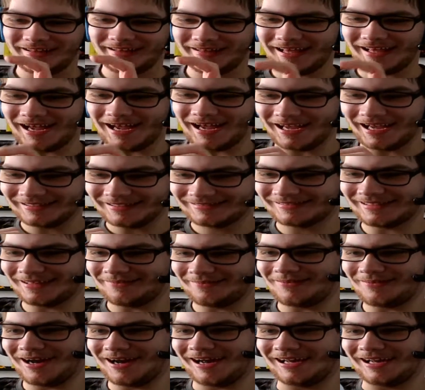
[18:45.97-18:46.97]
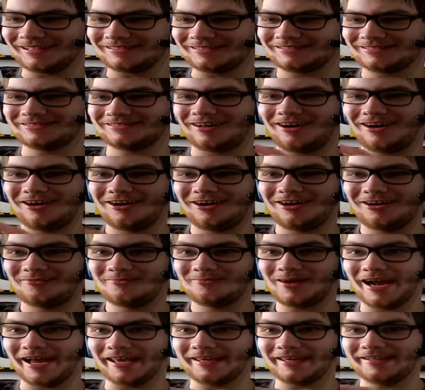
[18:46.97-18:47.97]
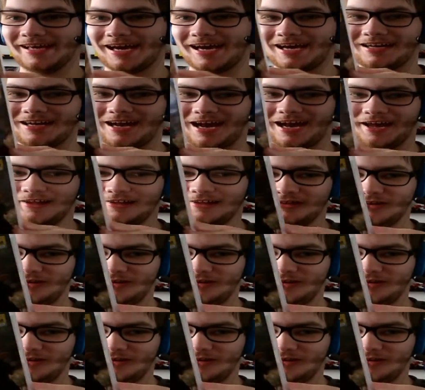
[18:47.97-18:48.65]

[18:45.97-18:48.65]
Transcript: The Last of Us. Oh my god, I